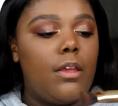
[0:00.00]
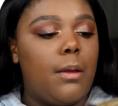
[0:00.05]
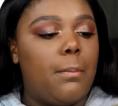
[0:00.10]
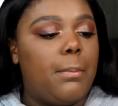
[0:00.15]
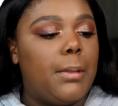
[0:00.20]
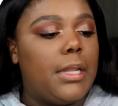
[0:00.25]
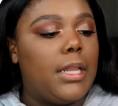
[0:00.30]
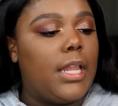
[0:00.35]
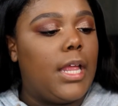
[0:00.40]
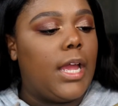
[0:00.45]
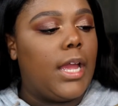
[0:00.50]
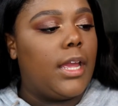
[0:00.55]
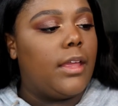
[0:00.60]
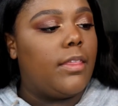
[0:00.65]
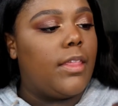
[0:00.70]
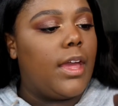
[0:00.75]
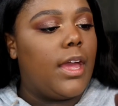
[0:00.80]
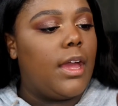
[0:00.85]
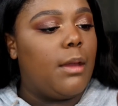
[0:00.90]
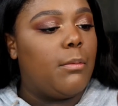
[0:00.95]

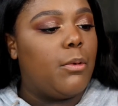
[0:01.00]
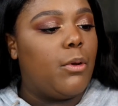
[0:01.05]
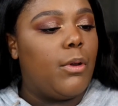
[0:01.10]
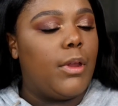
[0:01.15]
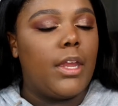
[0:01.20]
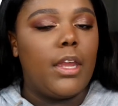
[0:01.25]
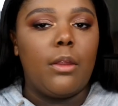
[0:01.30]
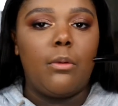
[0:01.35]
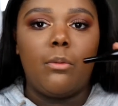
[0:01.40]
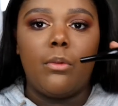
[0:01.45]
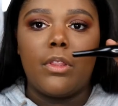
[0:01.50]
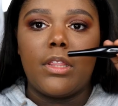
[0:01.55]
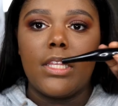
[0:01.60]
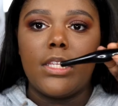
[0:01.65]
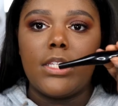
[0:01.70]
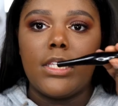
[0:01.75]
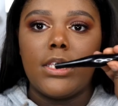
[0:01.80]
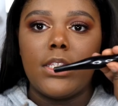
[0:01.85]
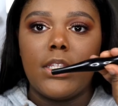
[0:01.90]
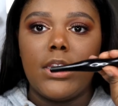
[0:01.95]
applying that. I'm going in with,
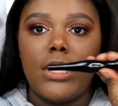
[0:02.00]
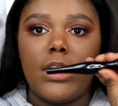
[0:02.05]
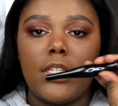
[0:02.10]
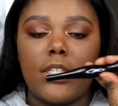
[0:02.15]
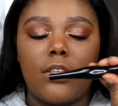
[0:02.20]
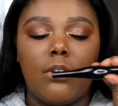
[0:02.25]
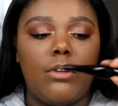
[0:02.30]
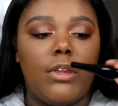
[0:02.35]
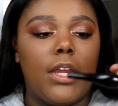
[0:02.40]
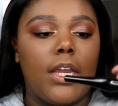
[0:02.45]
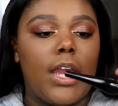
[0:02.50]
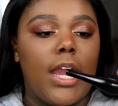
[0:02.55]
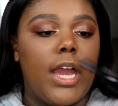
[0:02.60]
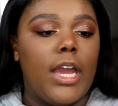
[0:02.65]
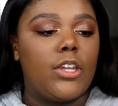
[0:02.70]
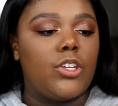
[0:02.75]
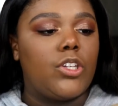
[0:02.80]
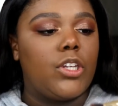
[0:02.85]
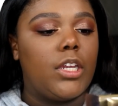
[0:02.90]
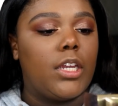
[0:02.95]
this is the Sonia
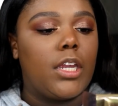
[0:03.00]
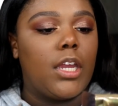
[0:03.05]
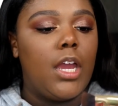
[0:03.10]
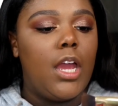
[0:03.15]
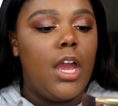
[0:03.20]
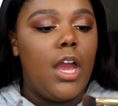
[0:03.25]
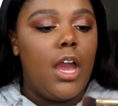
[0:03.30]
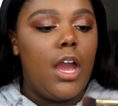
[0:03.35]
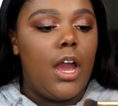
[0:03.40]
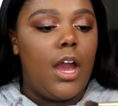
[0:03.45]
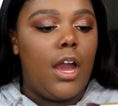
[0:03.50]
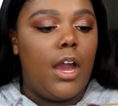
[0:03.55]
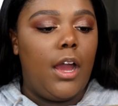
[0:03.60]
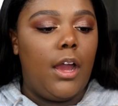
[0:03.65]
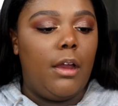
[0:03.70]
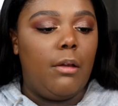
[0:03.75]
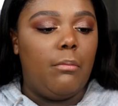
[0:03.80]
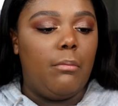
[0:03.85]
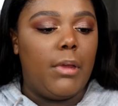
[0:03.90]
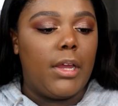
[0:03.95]
Kashuk
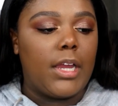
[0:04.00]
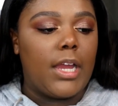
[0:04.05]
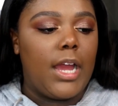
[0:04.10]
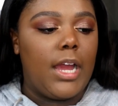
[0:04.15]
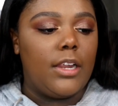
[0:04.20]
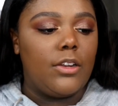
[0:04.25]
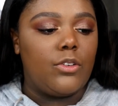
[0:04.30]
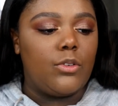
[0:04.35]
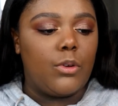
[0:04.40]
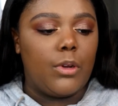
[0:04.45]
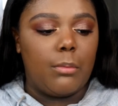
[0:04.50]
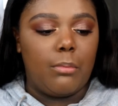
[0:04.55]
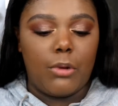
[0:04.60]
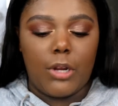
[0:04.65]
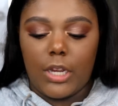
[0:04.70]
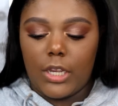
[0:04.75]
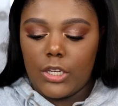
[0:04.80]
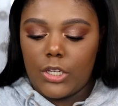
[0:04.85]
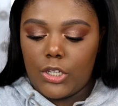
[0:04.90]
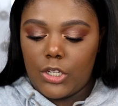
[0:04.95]
contour
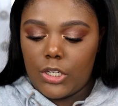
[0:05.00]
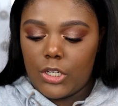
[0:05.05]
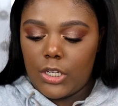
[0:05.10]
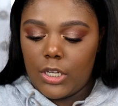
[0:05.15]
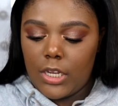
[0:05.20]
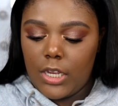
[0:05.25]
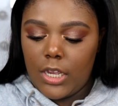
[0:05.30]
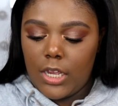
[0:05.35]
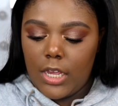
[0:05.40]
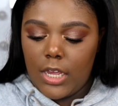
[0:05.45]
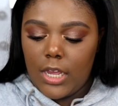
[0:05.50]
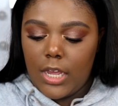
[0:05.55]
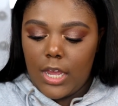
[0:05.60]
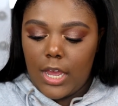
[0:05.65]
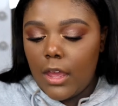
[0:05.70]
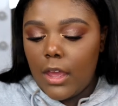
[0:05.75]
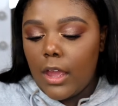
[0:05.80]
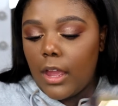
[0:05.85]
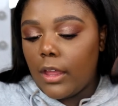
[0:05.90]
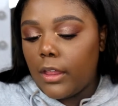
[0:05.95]
brush.
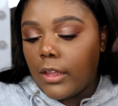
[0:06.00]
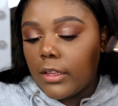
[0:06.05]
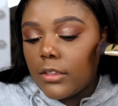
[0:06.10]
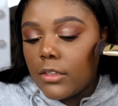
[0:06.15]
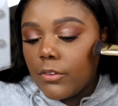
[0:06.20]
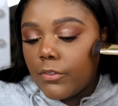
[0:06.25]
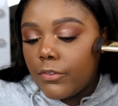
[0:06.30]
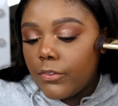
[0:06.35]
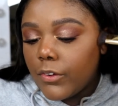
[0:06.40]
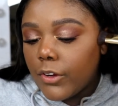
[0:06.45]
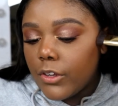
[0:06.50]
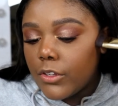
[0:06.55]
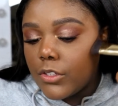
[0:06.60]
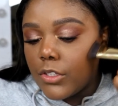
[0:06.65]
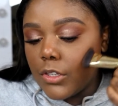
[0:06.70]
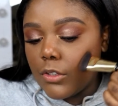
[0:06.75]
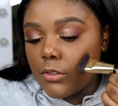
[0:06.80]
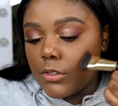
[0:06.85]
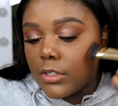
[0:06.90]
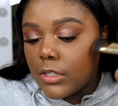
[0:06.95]
I like to
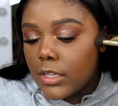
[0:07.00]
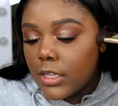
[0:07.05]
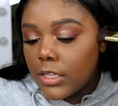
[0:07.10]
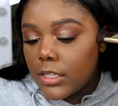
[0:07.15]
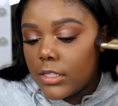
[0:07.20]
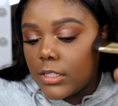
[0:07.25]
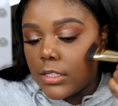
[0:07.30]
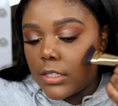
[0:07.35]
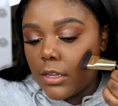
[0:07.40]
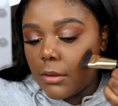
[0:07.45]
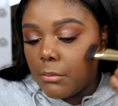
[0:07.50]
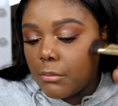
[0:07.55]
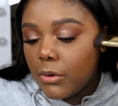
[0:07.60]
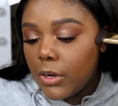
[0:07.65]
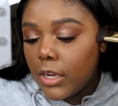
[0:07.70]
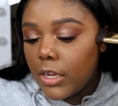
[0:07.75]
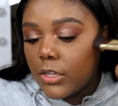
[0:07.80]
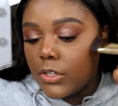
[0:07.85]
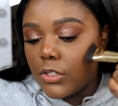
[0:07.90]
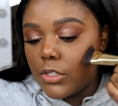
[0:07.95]
first use this
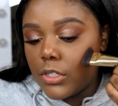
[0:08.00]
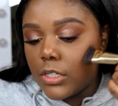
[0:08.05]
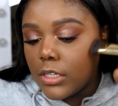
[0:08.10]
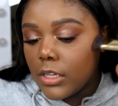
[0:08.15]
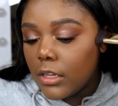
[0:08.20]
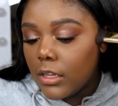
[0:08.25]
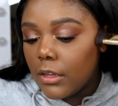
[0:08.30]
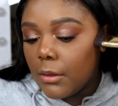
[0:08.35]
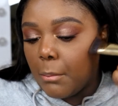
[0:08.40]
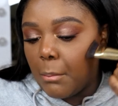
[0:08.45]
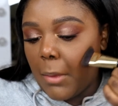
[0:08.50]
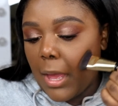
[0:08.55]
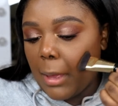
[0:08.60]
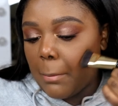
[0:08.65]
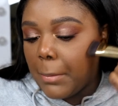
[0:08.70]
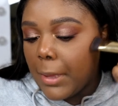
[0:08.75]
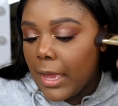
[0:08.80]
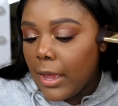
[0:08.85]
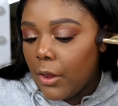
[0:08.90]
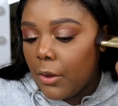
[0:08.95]
brush to
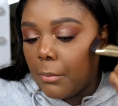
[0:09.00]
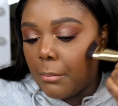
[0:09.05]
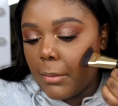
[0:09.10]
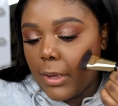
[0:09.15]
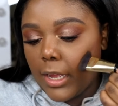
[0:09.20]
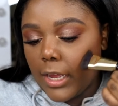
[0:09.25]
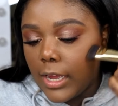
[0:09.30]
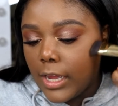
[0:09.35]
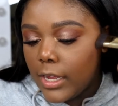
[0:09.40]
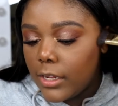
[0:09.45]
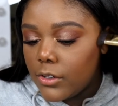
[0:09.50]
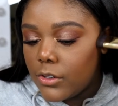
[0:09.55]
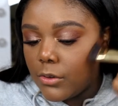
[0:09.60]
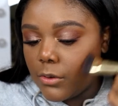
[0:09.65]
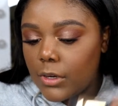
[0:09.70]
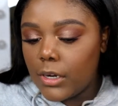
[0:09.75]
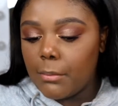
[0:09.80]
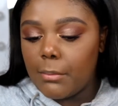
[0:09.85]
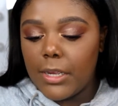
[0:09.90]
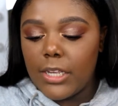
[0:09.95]
map out my
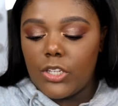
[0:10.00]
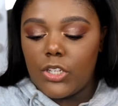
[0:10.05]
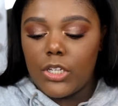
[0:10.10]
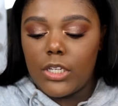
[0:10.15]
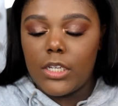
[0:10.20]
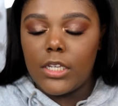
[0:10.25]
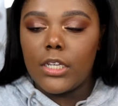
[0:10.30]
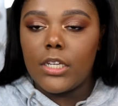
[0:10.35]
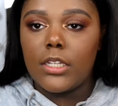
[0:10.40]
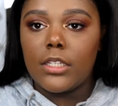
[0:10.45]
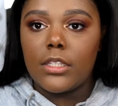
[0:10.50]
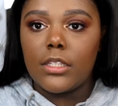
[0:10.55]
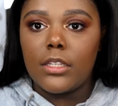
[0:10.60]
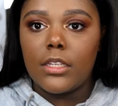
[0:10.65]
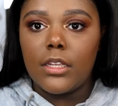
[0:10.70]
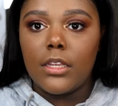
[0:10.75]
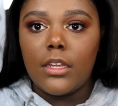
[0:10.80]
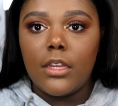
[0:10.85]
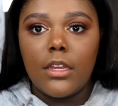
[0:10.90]
contour on my cheeks